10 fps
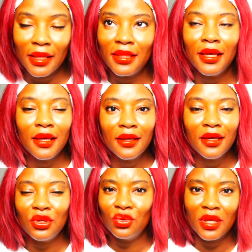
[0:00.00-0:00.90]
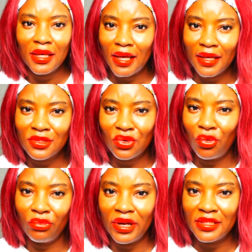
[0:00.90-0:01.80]
I think you can guess
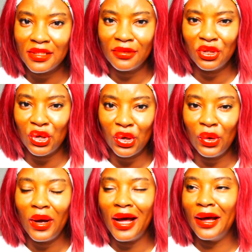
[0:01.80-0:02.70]
already, you know.